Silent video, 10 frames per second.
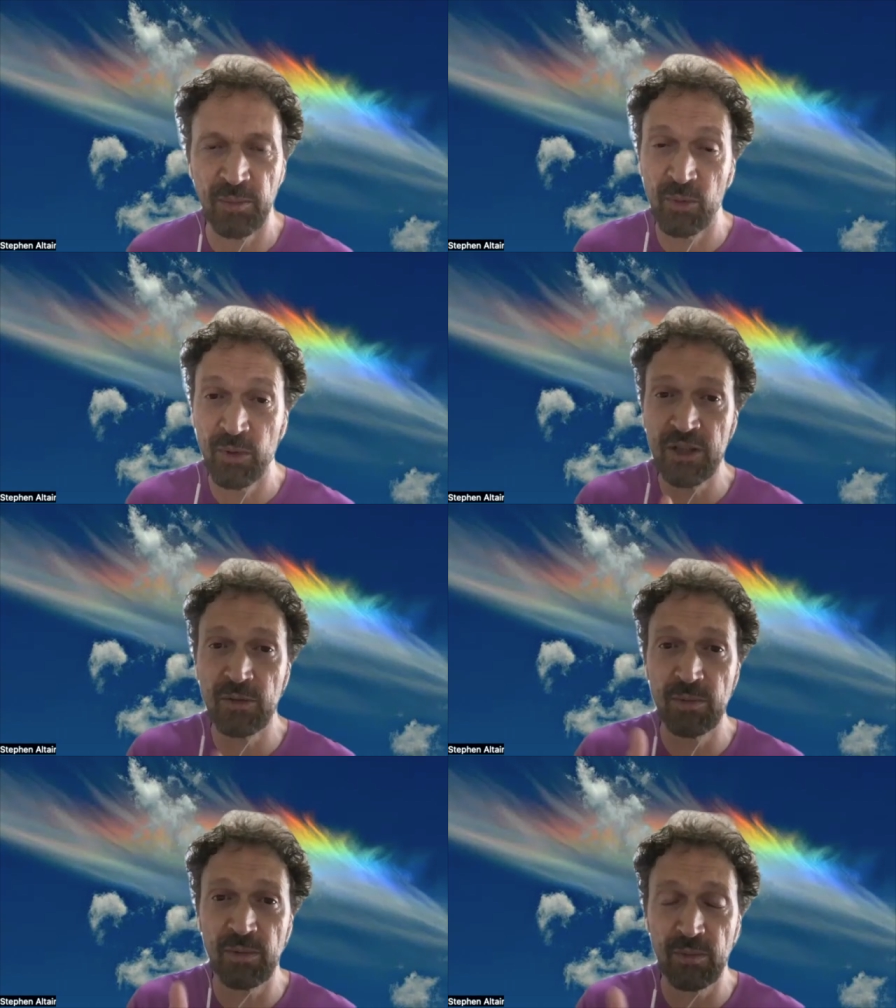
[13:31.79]
But when
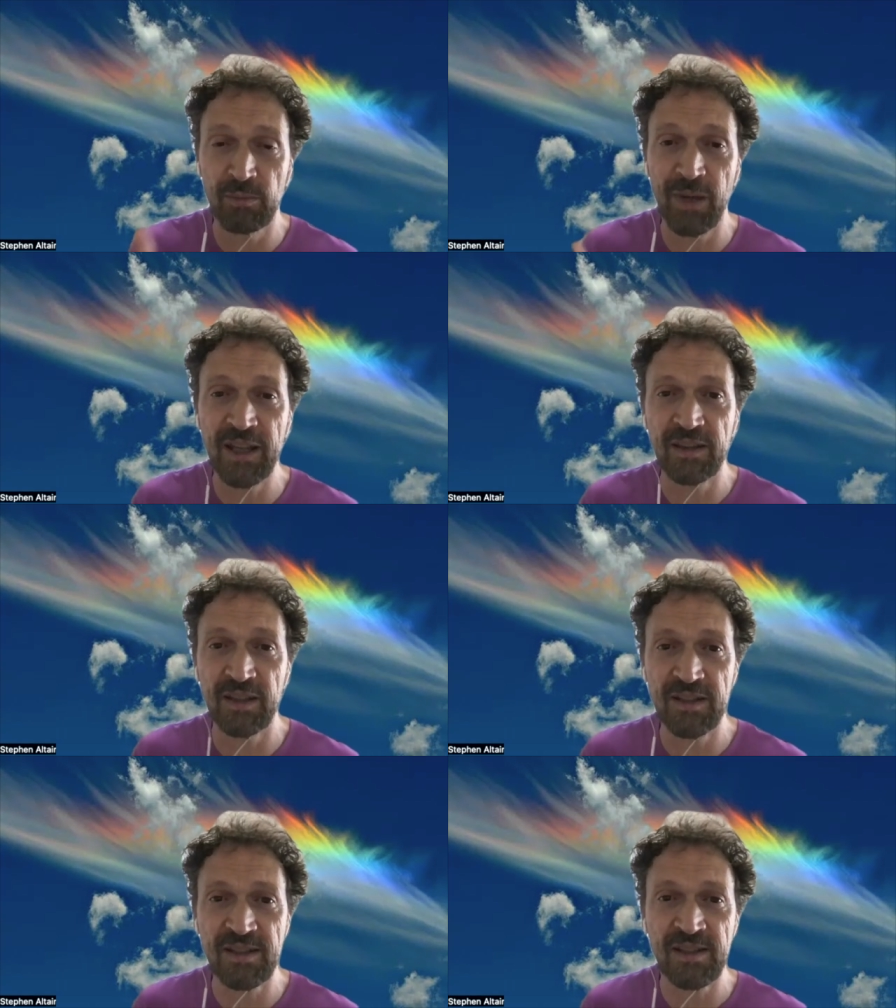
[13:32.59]
you make
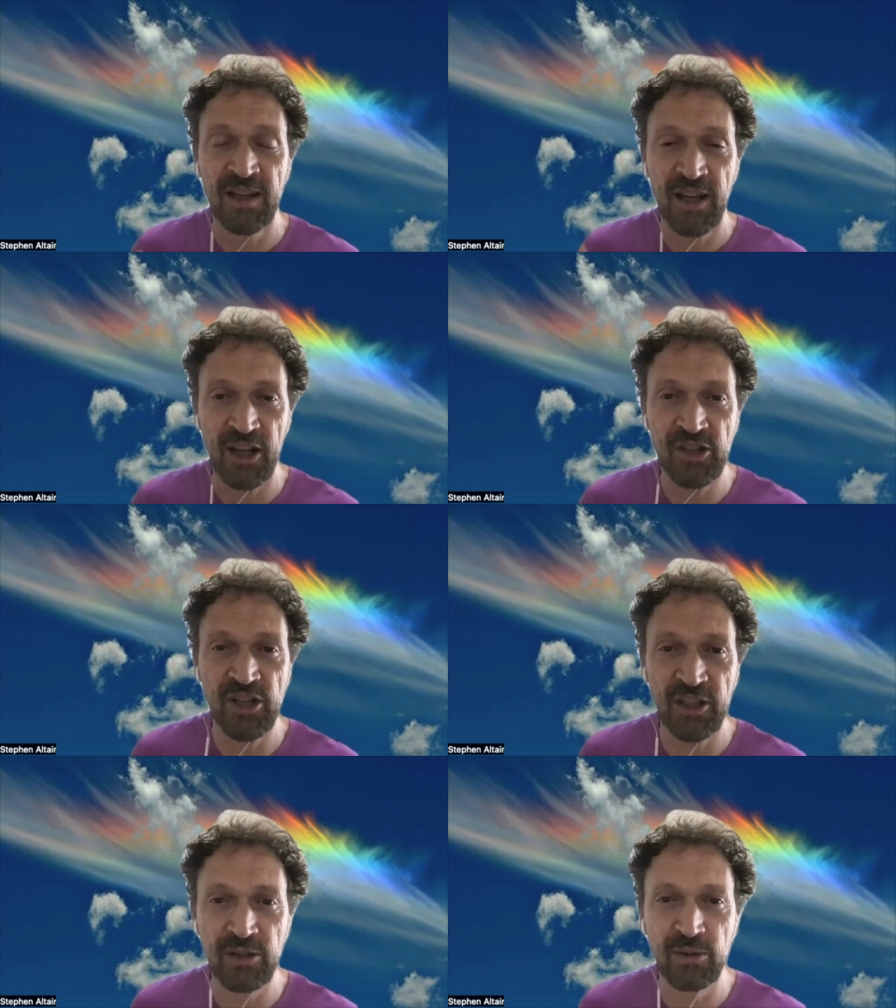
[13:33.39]
this a
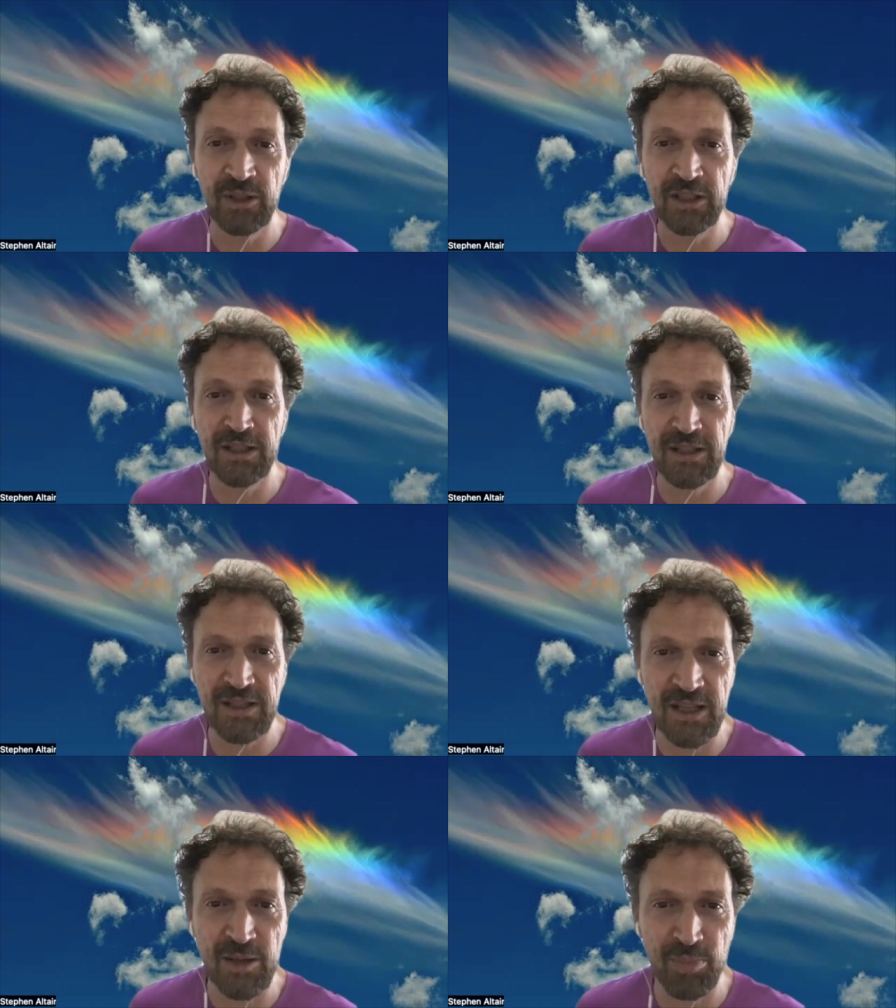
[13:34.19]
genuine,
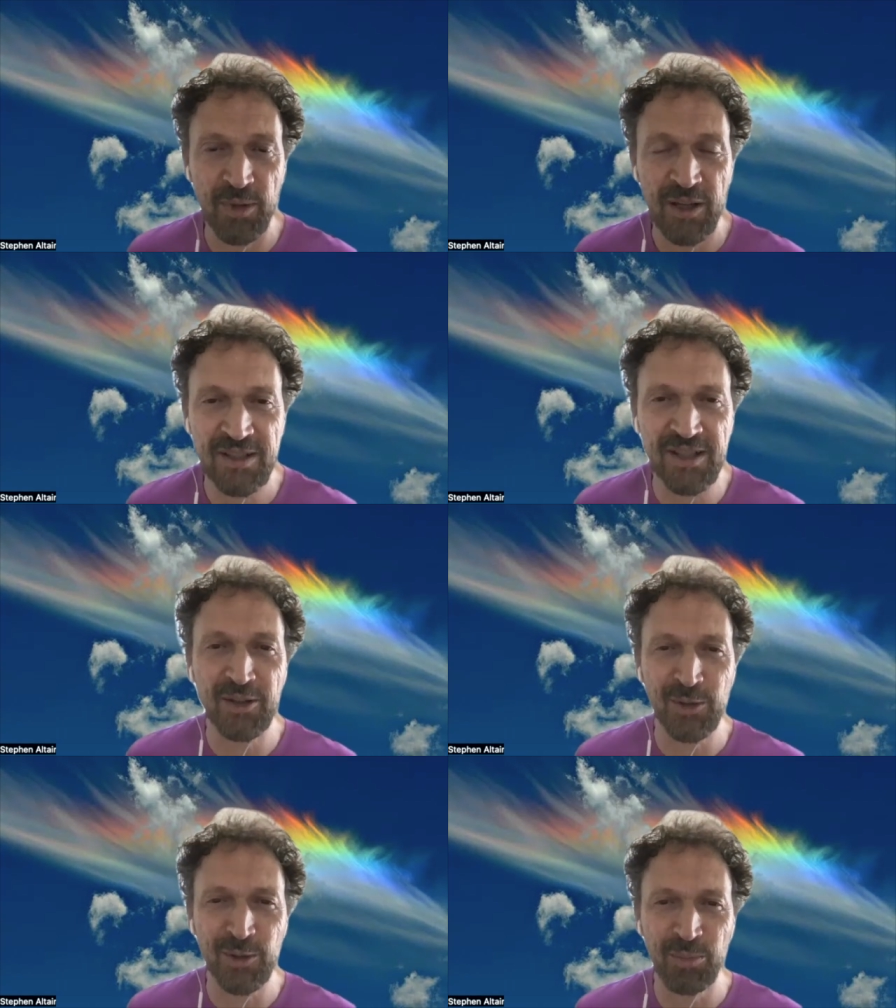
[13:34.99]
deep,
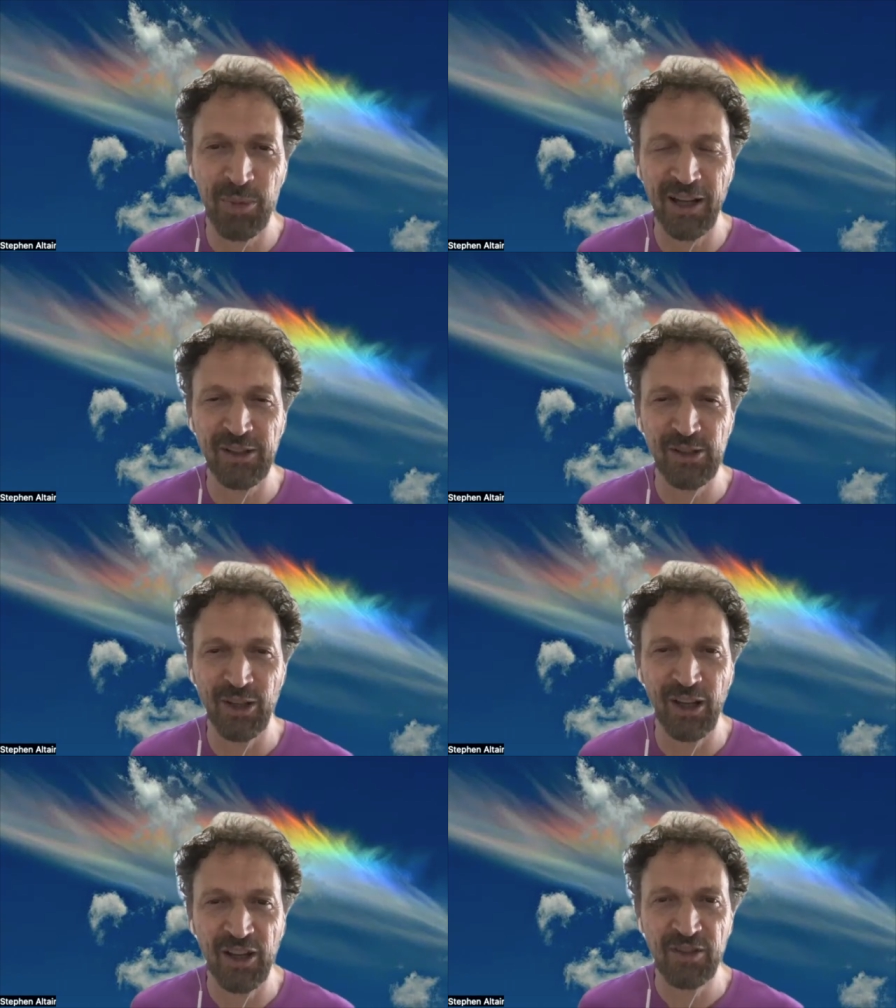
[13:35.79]
sacred part of your
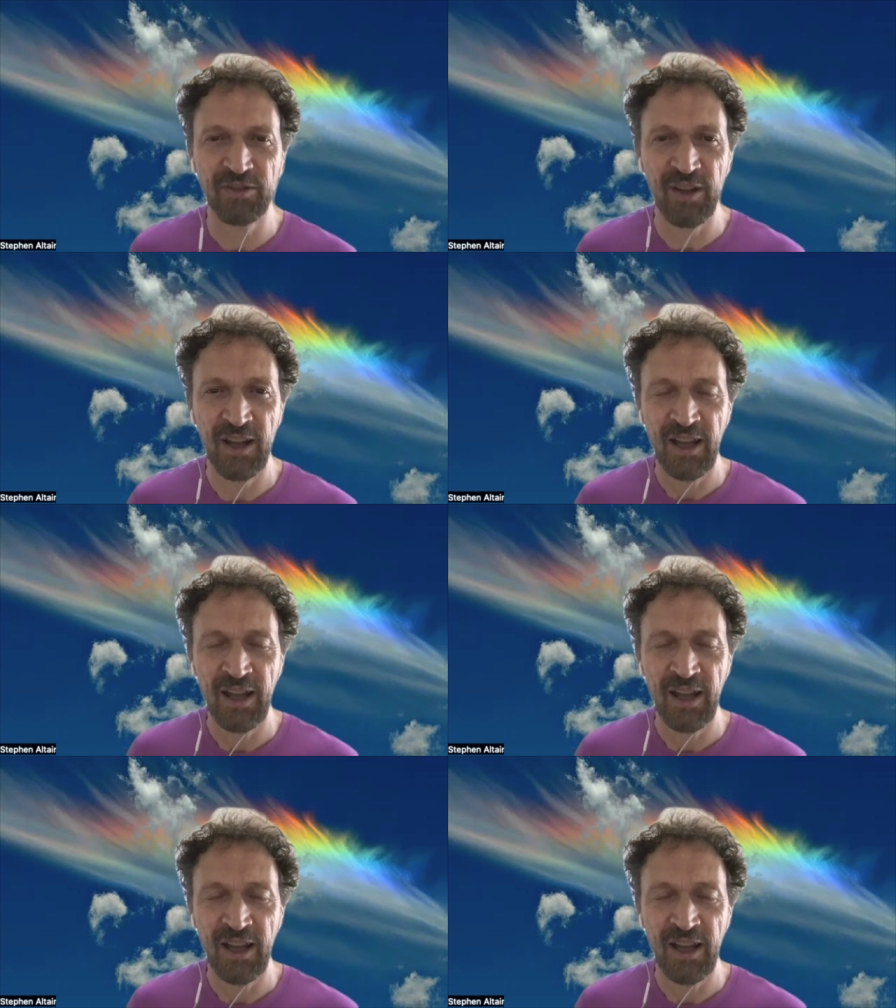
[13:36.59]
life,